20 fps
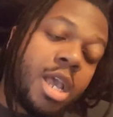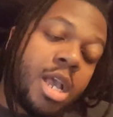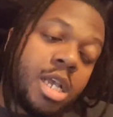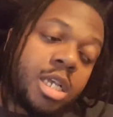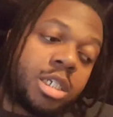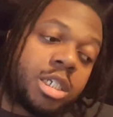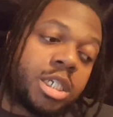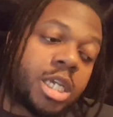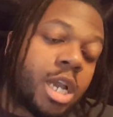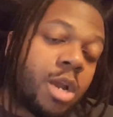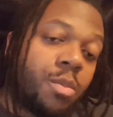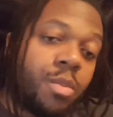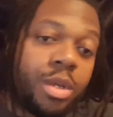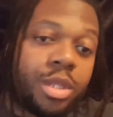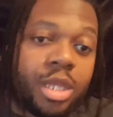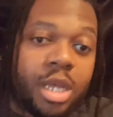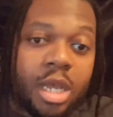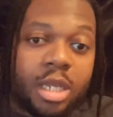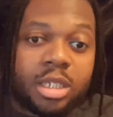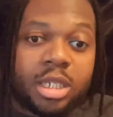Share
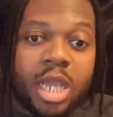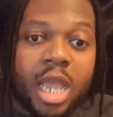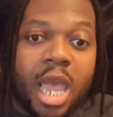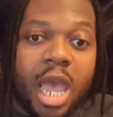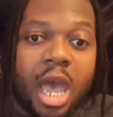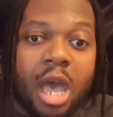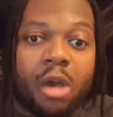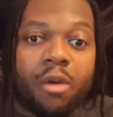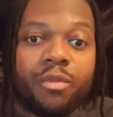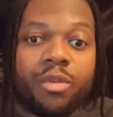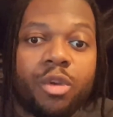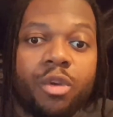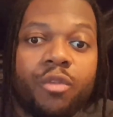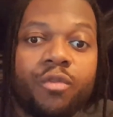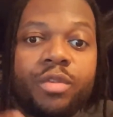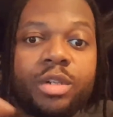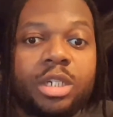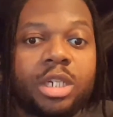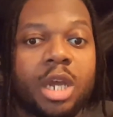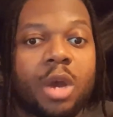with us how
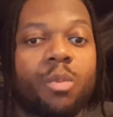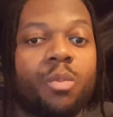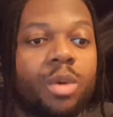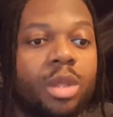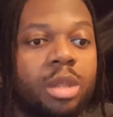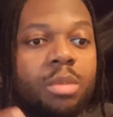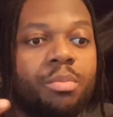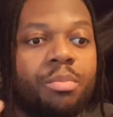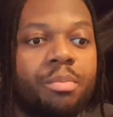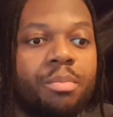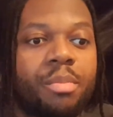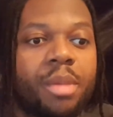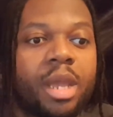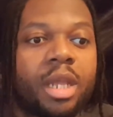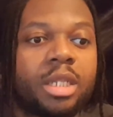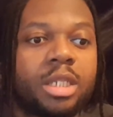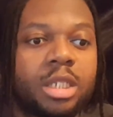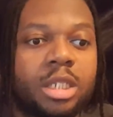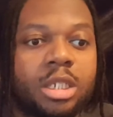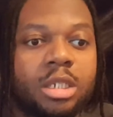you've dealt with
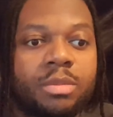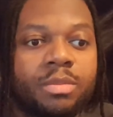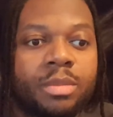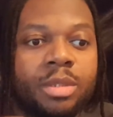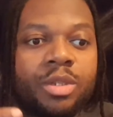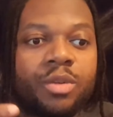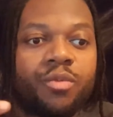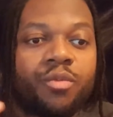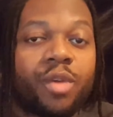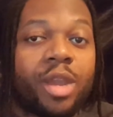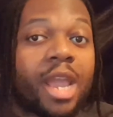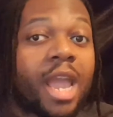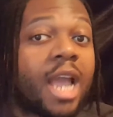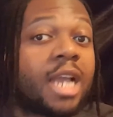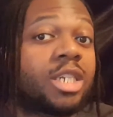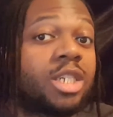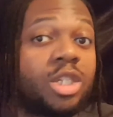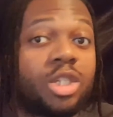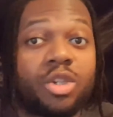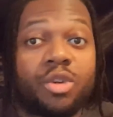men's
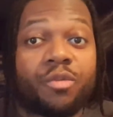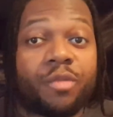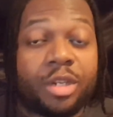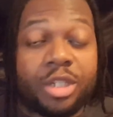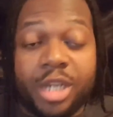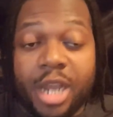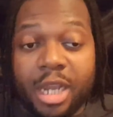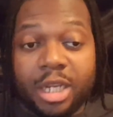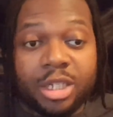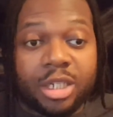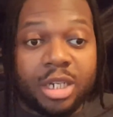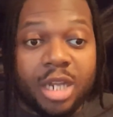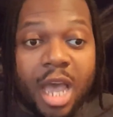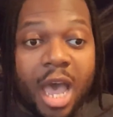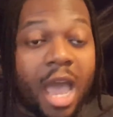reaction to rejection.